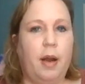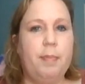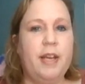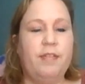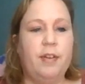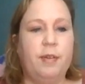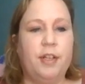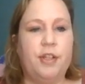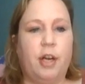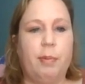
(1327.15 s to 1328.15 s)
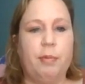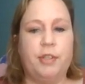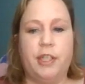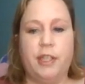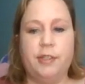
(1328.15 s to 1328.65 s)
being. We're going to talk about
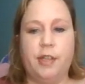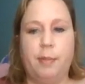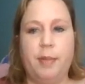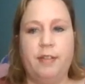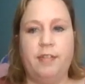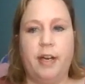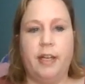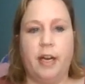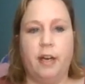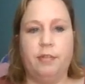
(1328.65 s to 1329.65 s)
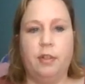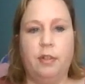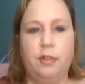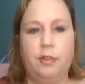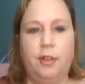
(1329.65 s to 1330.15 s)
routines. I'm being very careful
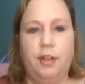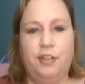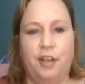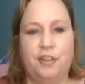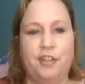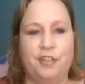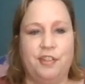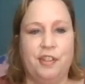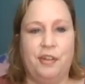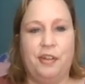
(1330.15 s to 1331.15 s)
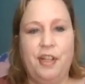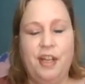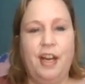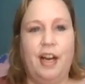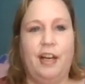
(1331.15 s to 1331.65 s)
to still
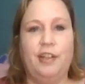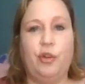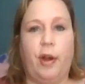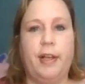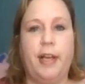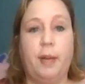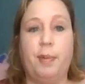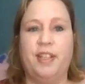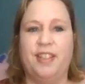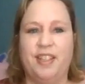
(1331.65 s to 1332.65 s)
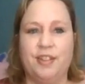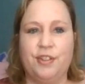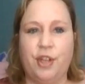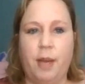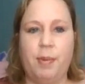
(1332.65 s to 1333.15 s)
try to get up at a
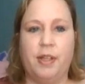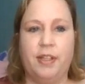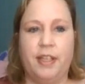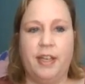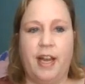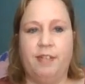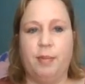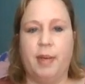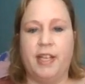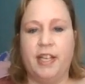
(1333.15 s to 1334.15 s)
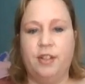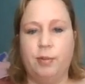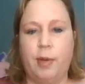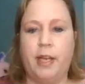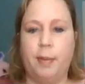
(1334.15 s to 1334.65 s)
decent time and having my kids
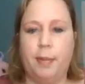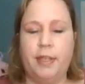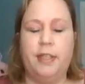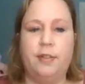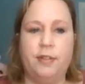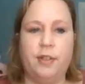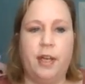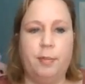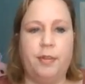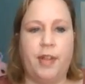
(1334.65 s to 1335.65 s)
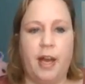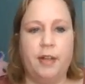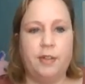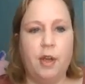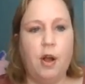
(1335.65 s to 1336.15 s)
wake up at a decent time. But
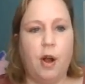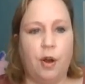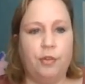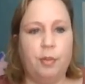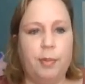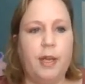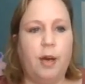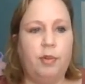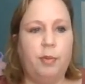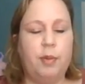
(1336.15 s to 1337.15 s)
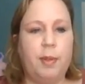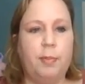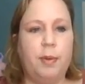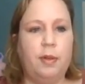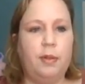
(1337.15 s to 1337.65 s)
that's also been helpful with
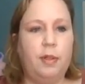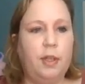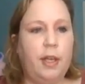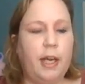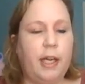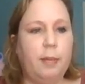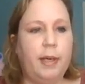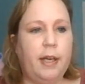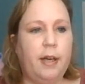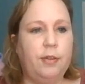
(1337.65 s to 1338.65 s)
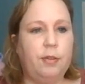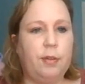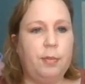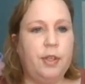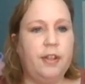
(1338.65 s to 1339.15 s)
people. Anybody else?
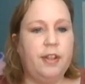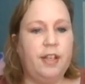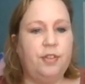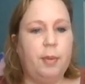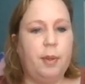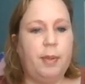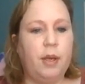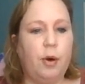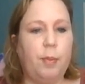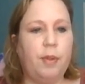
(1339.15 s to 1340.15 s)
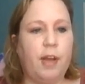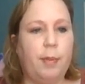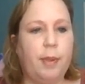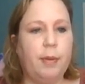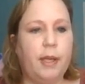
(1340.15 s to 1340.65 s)
Some good things about being home with
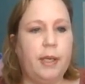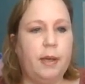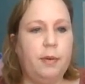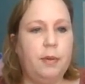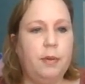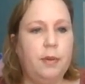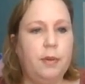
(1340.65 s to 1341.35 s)
family right now?